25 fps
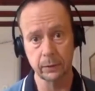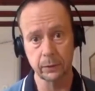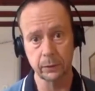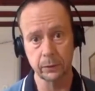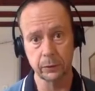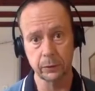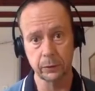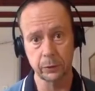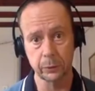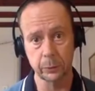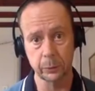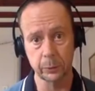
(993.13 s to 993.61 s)

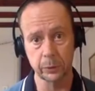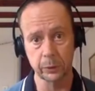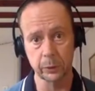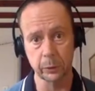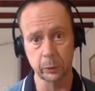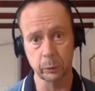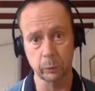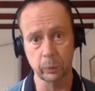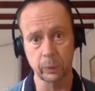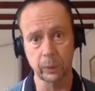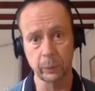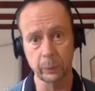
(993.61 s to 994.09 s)
to a
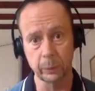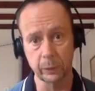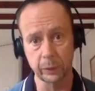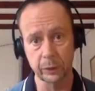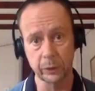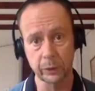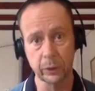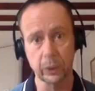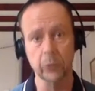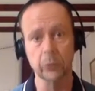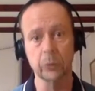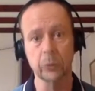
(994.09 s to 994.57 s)
degree which
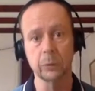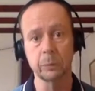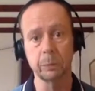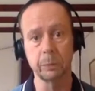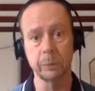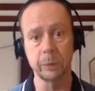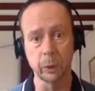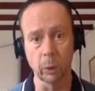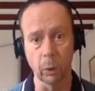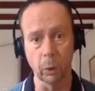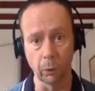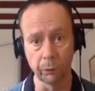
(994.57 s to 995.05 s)
goes
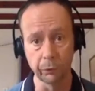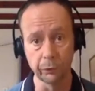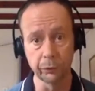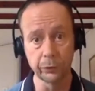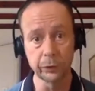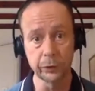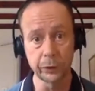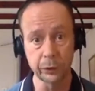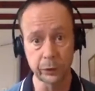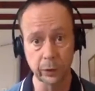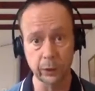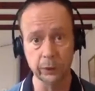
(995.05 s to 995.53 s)

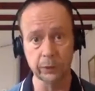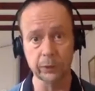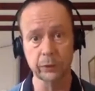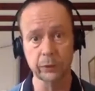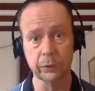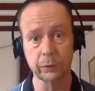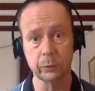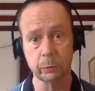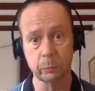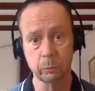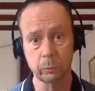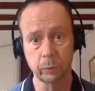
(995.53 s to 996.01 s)
beyond
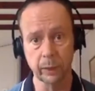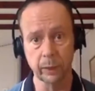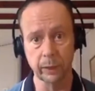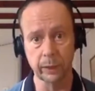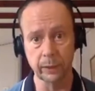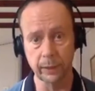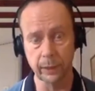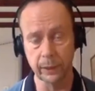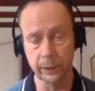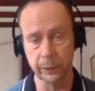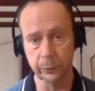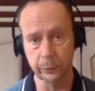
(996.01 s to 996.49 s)
just
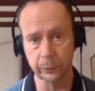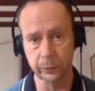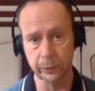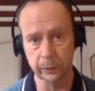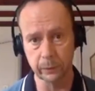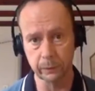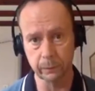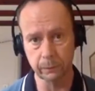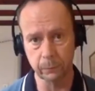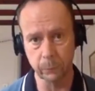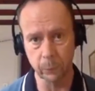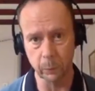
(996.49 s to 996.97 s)
regulatory
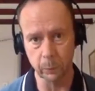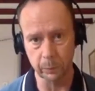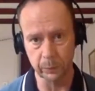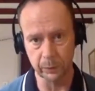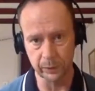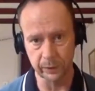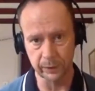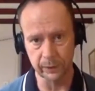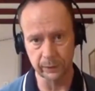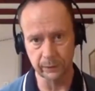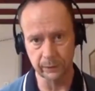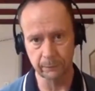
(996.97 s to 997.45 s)

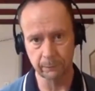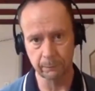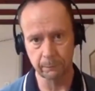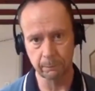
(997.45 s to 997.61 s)
conformity